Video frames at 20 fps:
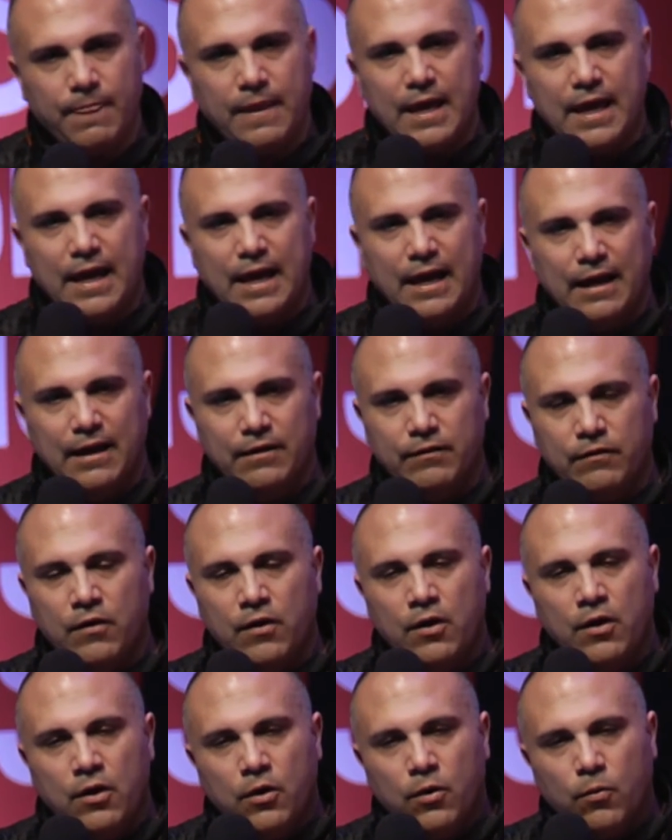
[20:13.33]
And
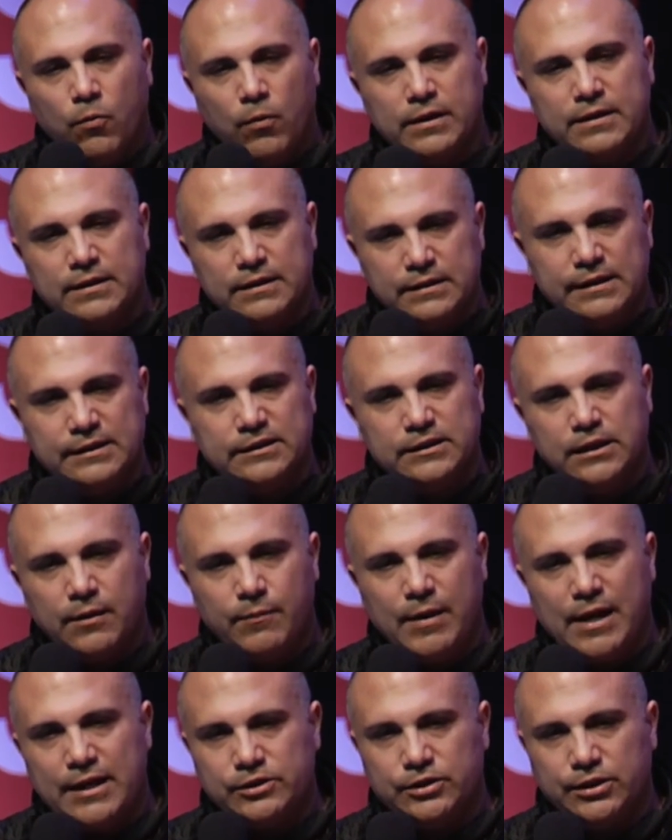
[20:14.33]
what the Disney
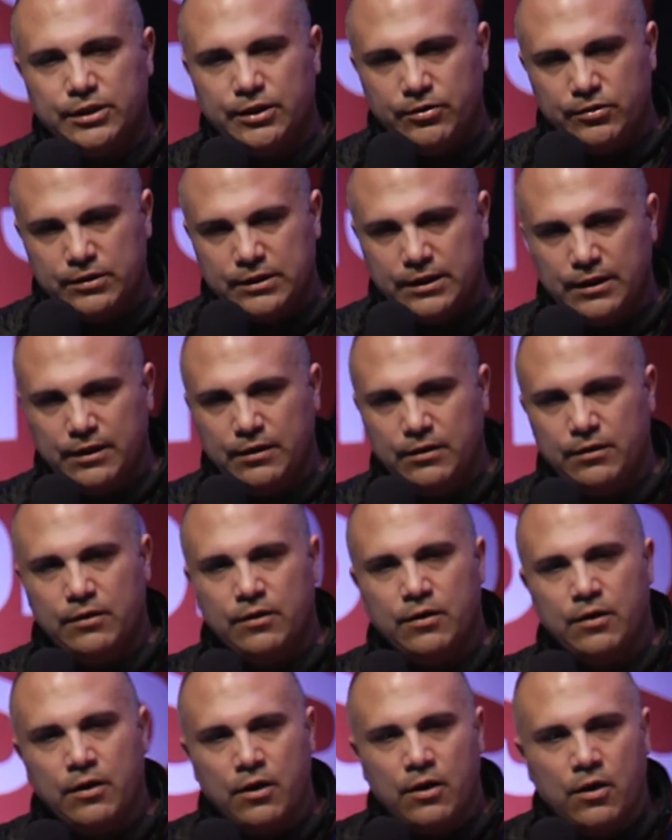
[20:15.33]
Imagineer did
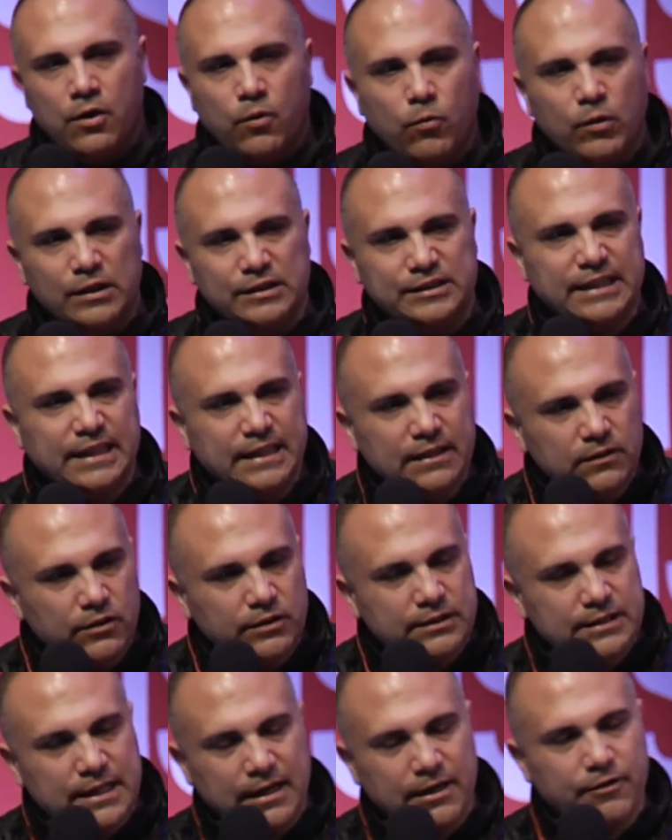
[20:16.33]
was he
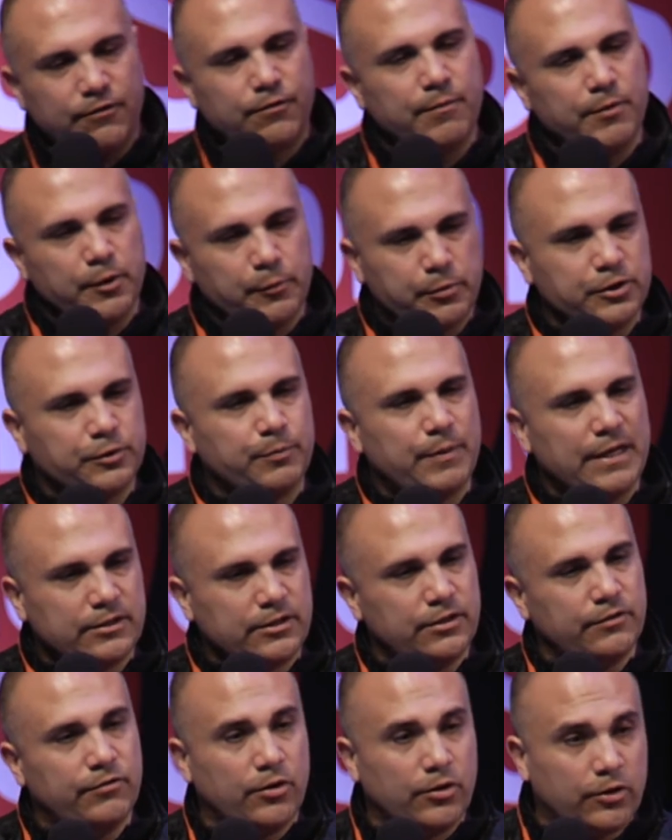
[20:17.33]
looked at it from the
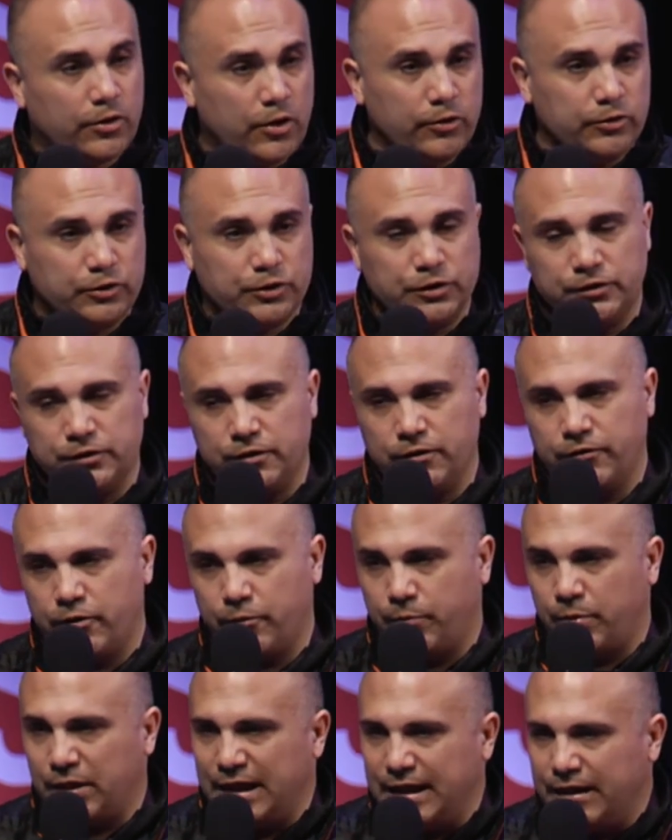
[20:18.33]
perspective of our coaches, of our
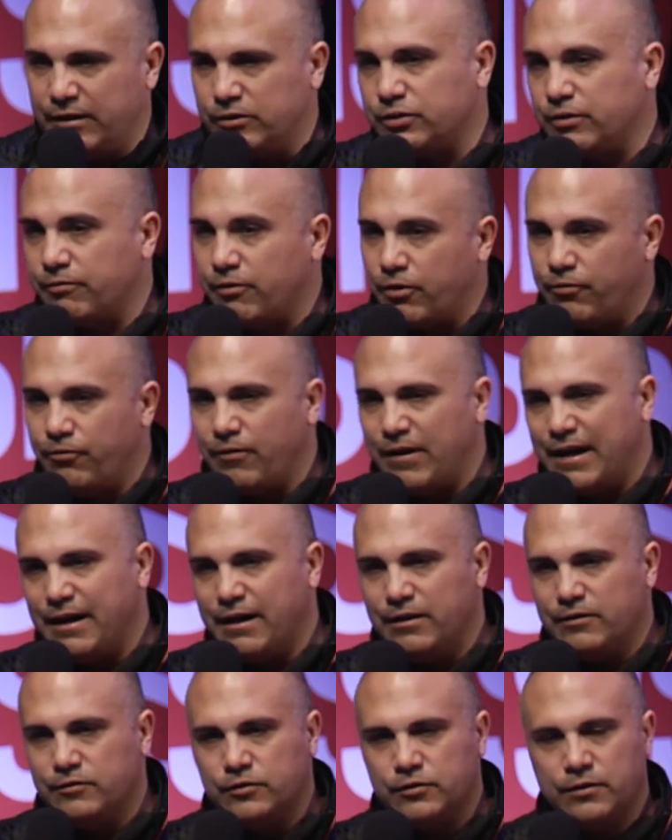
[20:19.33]
players, of our
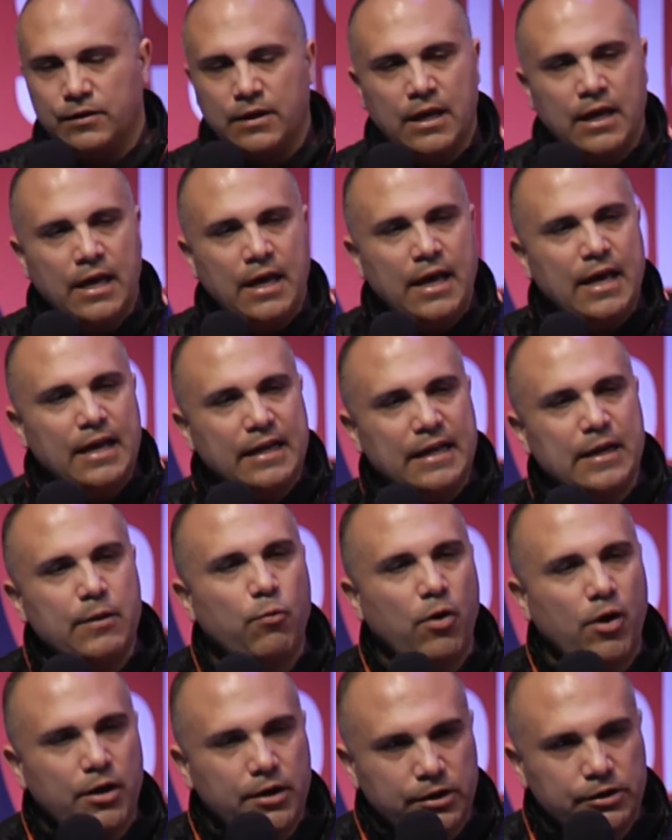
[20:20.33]
fans. And he
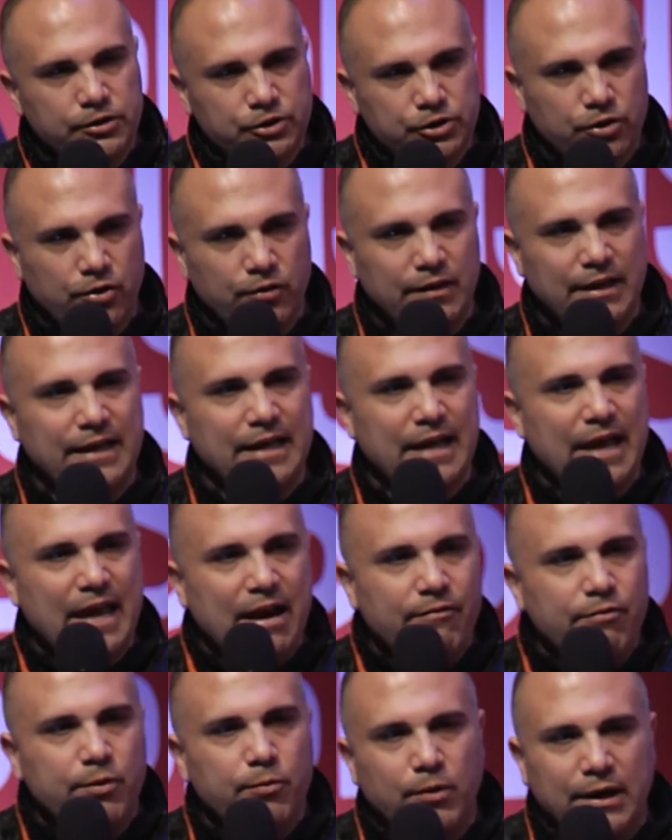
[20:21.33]
wanted to ensure that
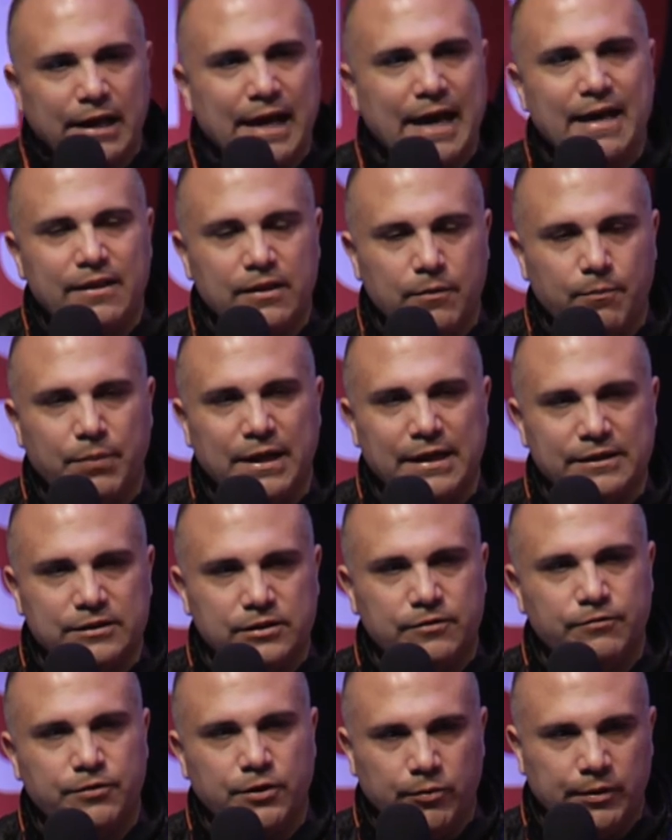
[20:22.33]
everyone had the
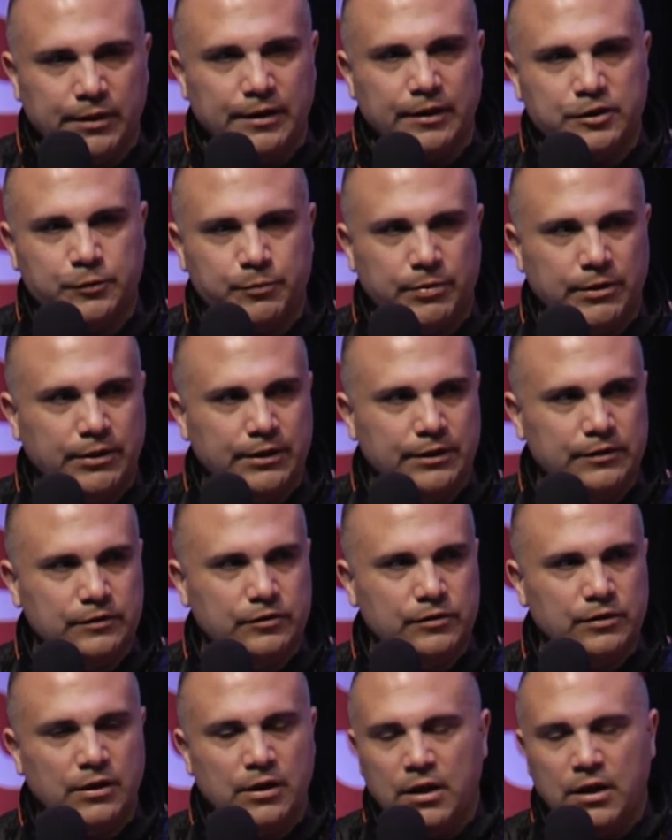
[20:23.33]
best viewing experience.